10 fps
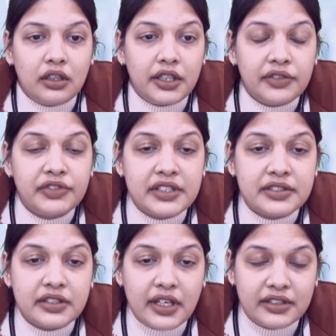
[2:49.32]
If
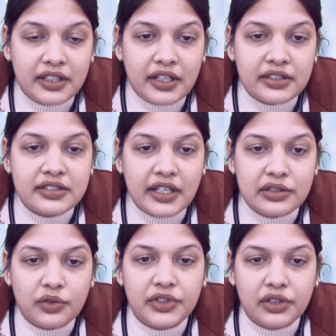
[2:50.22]
there are the
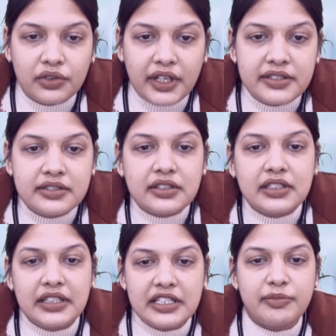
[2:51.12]
signs of recognized
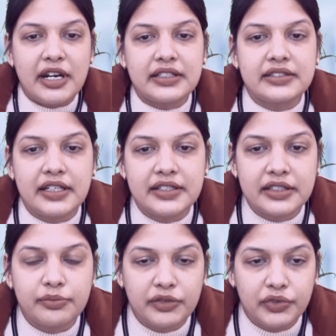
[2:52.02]
decreased mental status
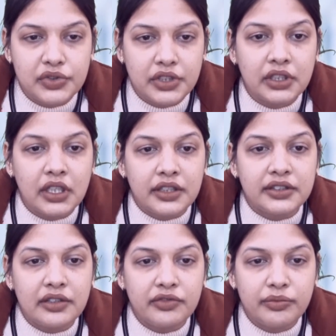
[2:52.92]
and perfusion,
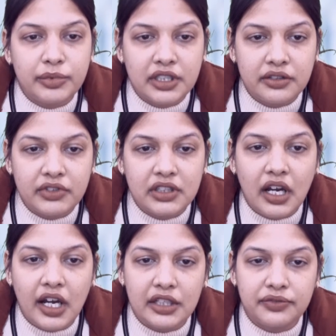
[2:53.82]
then we begin with
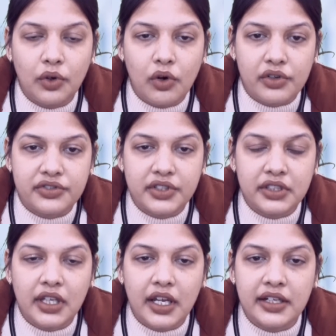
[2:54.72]
the high flow
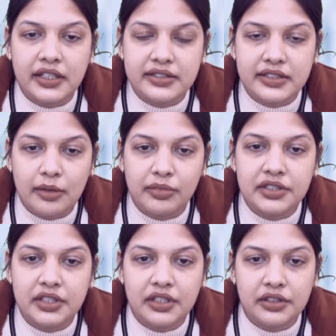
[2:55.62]
oxygen and
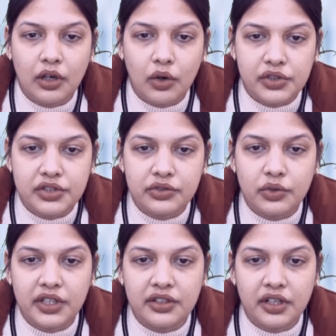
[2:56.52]
establish intraosseous
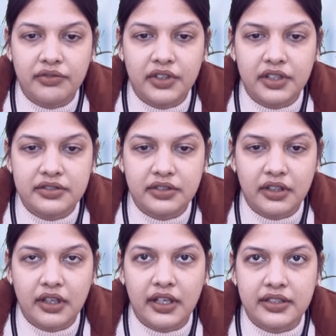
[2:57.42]
or intravenous
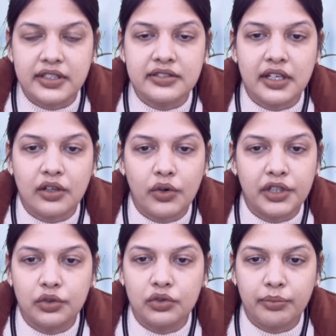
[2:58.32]
access
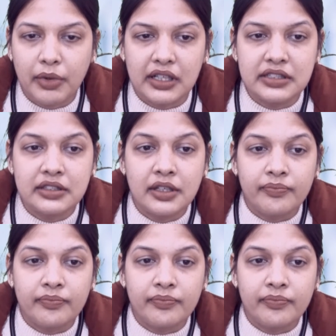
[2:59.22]
according to the pulse.